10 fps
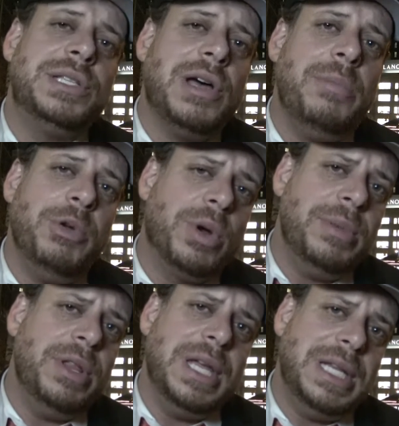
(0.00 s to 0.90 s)
and timing, we're
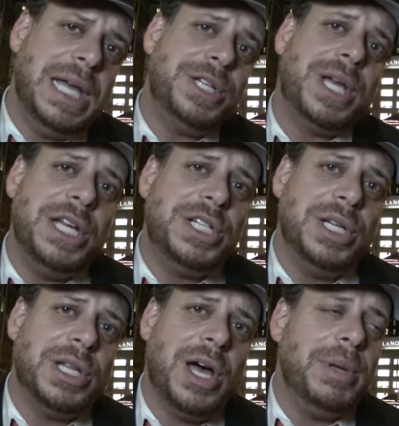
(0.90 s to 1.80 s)
coming to the end, the education
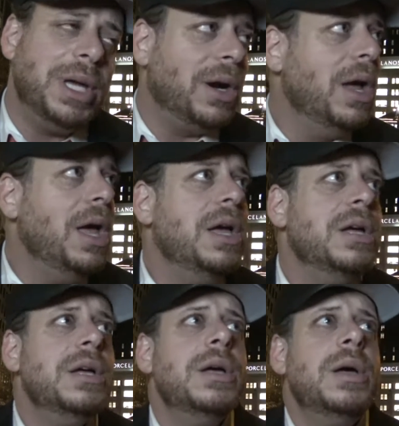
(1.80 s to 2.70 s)
and the timing here.
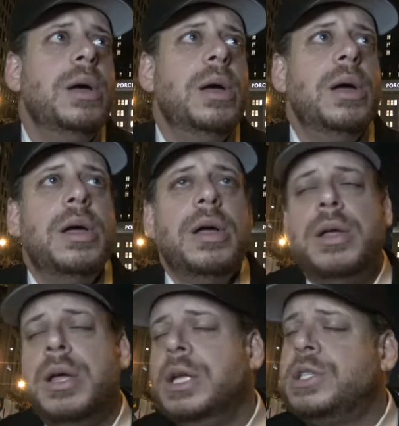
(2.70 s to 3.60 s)

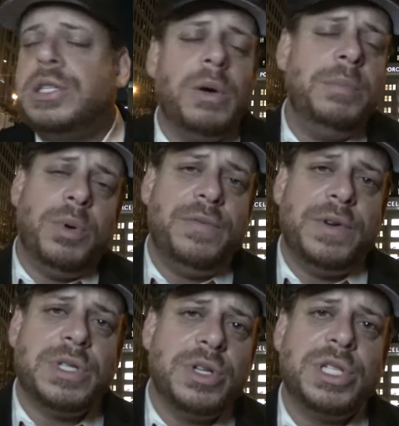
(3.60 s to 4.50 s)
It's so important
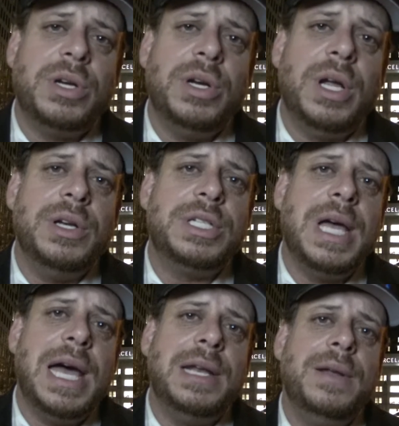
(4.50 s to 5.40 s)
for Social Security to
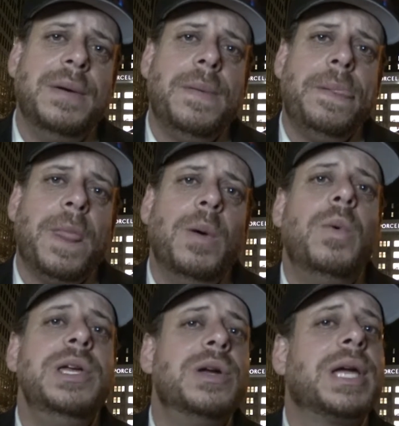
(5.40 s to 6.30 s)
understand
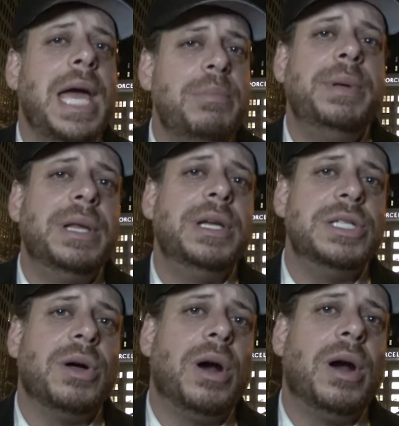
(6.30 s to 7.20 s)
what your
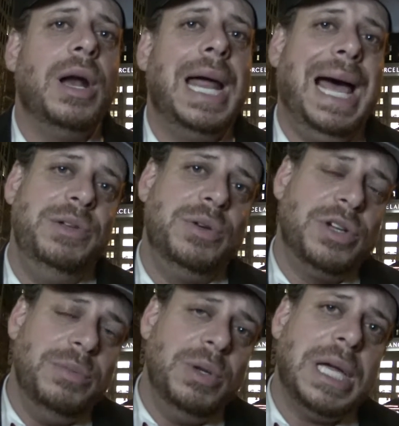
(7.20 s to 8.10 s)
capabilities are, how you
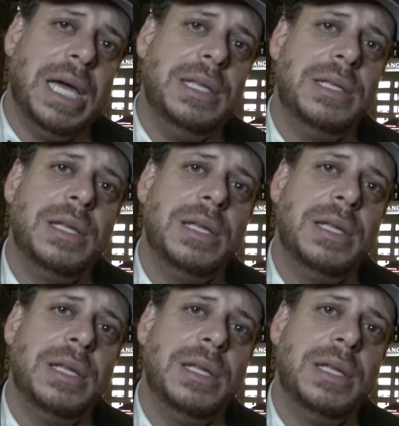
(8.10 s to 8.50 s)
communicate,